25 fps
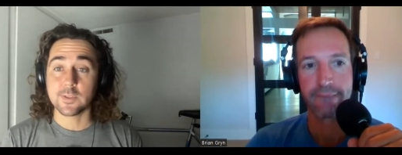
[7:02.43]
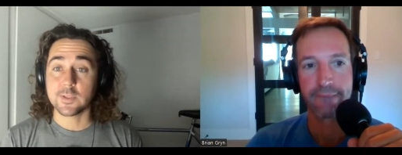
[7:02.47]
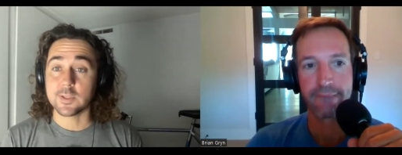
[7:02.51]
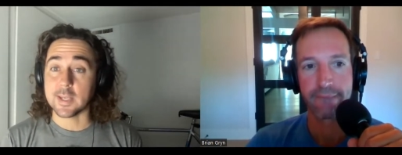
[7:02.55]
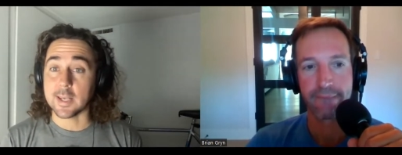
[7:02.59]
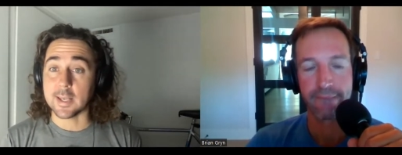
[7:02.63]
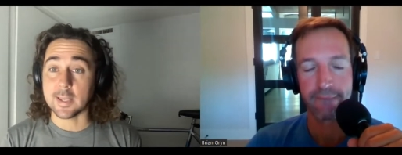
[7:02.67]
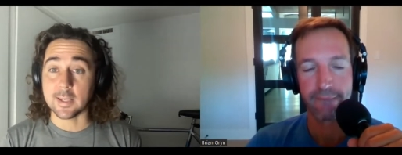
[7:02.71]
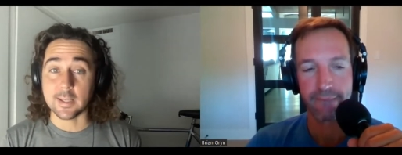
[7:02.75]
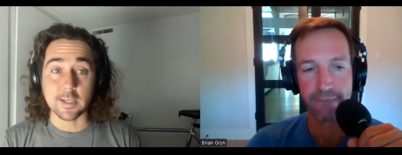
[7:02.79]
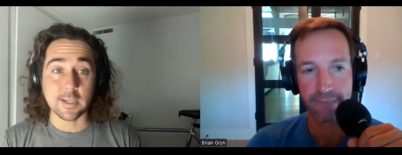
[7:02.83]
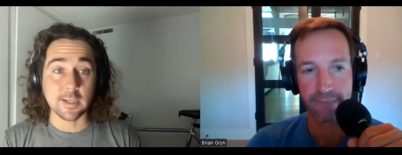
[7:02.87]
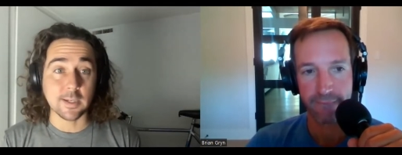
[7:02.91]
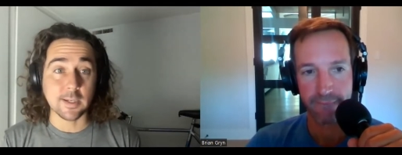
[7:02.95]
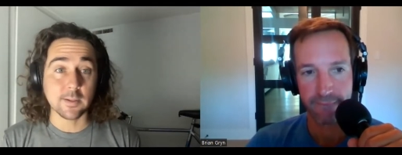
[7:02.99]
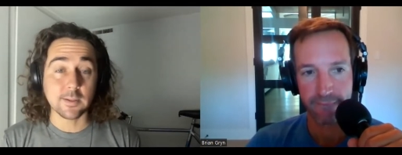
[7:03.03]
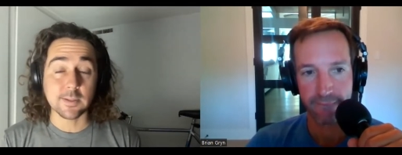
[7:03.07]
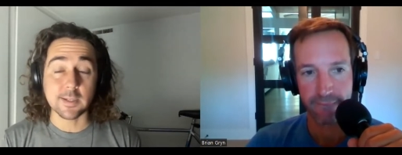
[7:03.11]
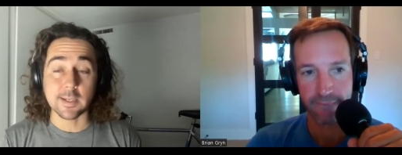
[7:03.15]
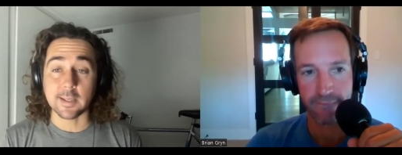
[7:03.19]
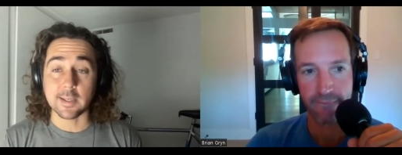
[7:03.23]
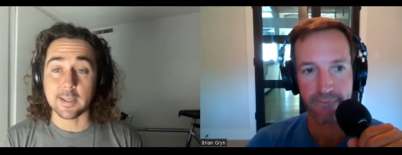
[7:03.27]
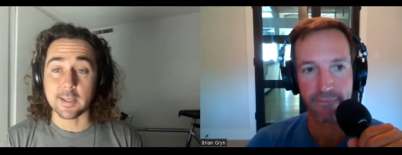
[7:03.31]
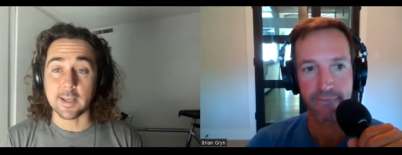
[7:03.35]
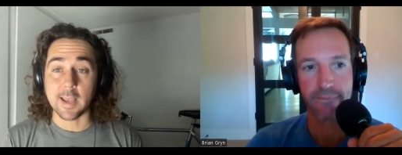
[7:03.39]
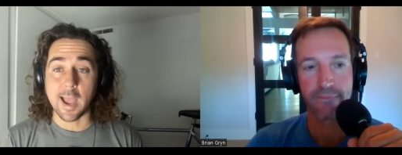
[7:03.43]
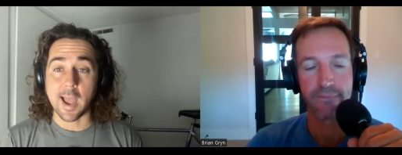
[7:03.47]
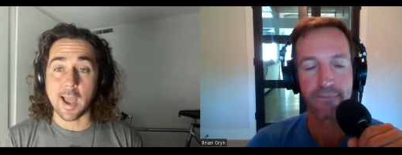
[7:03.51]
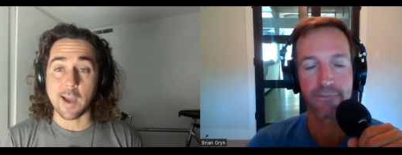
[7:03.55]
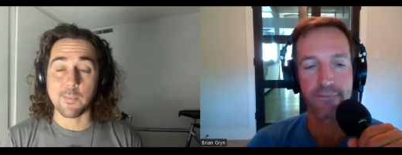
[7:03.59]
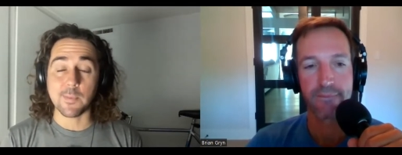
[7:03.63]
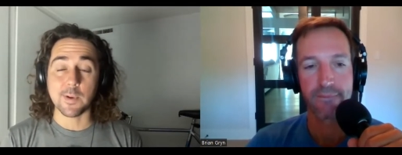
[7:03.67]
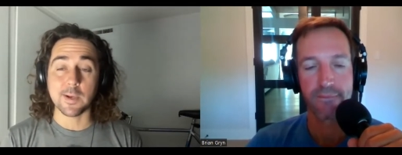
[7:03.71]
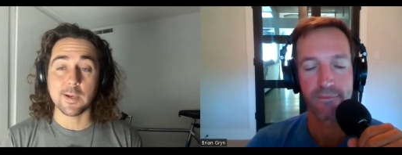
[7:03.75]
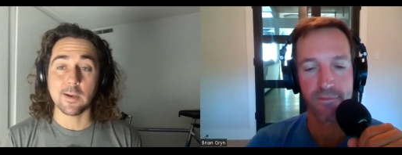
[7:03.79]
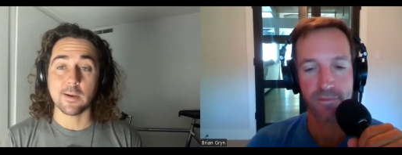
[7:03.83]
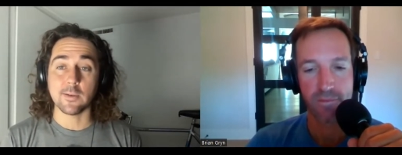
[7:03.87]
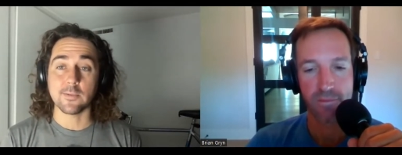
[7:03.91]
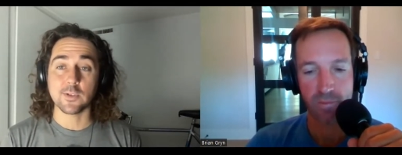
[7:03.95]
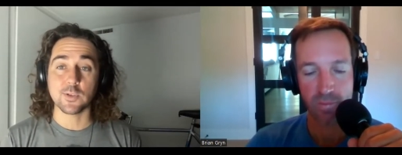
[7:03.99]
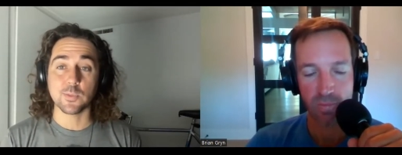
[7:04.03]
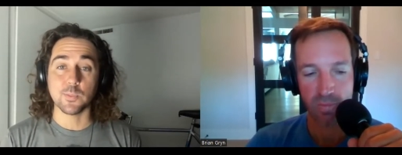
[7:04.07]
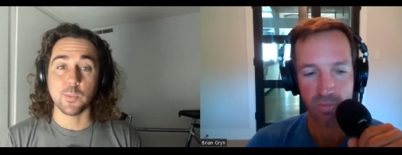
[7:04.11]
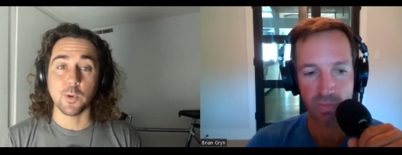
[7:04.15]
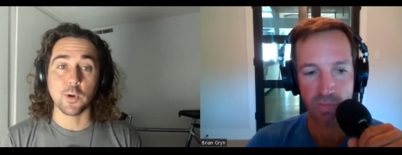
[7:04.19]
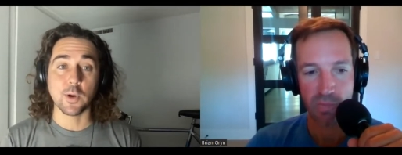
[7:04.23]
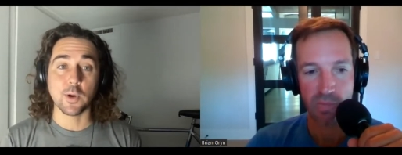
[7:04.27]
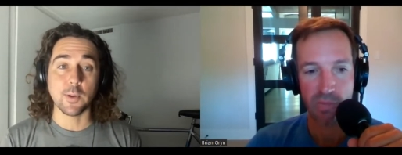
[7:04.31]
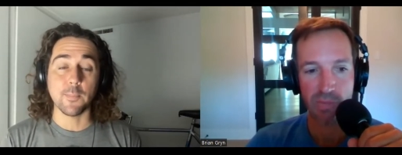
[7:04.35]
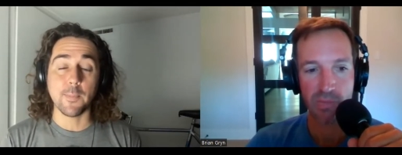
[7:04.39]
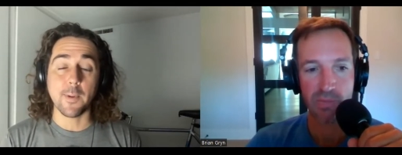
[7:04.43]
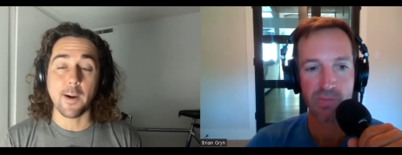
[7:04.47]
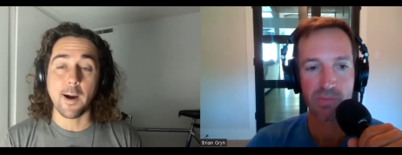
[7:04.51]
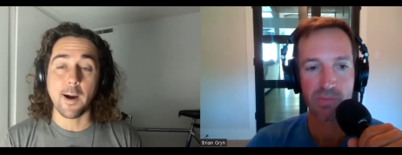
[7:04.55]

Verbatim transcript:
Speaker 1: daily, daily habit of smoking